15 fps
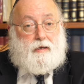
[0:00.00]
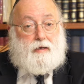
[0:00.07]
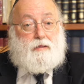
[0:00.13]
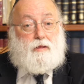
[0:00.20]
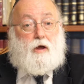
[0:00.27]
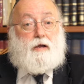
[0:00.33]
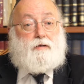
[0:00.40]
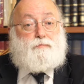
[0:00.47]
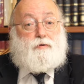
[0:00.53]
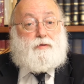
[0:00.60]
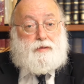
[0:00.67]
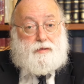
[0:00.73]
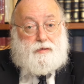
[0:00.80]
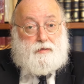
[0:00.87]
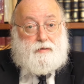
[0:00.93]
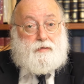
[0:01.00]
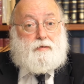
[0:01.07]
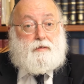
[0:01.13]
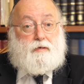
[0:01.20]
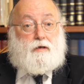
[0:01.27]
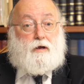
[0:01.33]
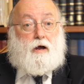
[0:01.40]
aligned with
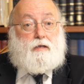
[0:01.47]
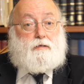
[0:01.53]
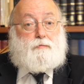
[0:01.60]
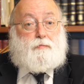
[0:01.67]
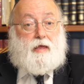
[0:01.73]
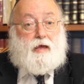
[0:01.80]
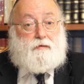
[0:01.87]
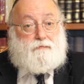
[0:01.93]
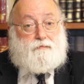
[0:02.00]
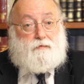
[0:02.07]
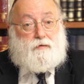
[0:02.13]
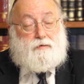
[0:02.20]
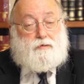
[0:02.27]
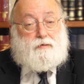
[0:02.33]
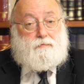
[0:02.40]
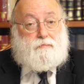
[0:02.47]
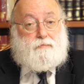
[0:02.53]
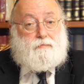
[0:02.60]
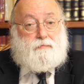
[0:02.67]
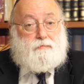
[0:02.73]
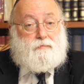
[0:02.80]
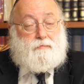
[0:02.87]
God's plan for us,
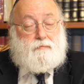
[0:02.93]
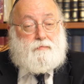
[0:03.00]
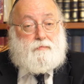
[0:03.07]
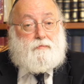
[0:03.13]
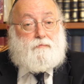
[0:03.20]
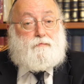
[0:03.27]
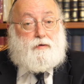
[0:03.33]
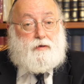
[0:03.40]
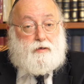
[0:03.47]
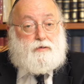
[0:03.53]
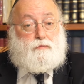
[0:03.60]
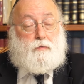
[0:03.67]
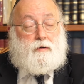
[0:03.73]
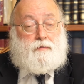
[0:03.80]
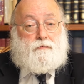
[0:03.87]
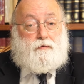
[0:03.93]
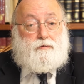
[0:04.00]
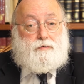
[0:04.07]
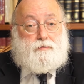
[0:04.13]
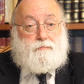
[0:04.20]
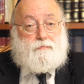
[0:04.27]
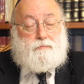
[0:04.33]
for each one of
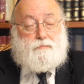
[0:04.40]
us.